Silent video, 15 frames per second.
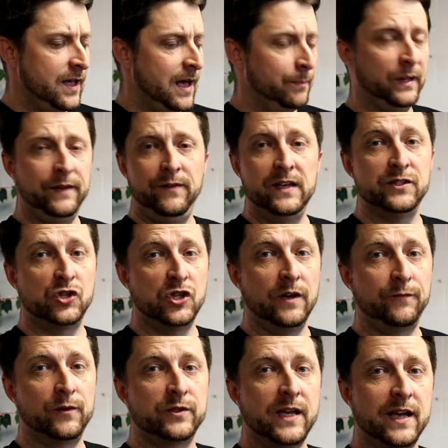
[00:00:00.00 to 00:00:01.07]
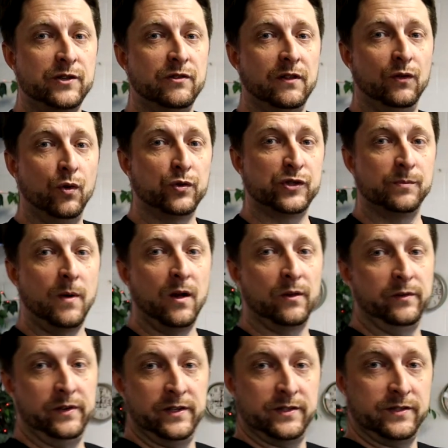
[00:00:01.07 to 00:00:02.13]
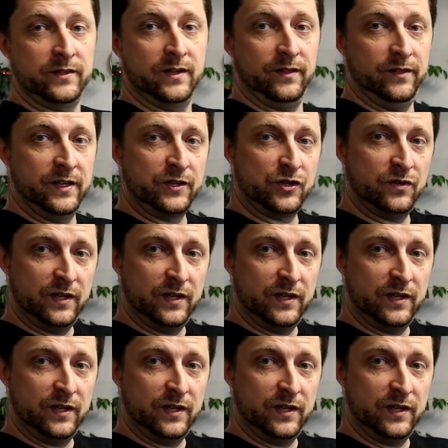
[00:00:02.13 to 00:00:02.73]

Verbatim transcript: I believe his shifter is actually a little smaller than this.